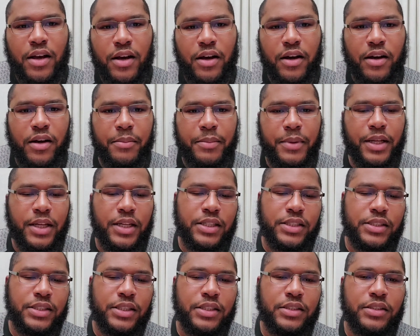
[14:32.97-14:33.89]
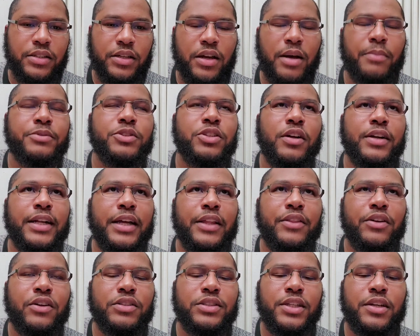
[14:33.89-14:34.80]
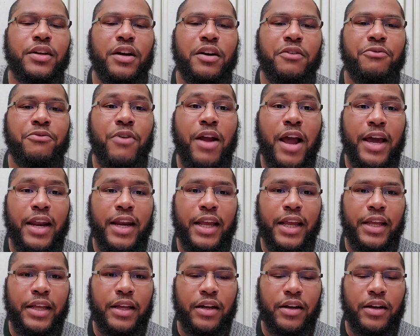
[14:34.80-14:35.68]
Friday.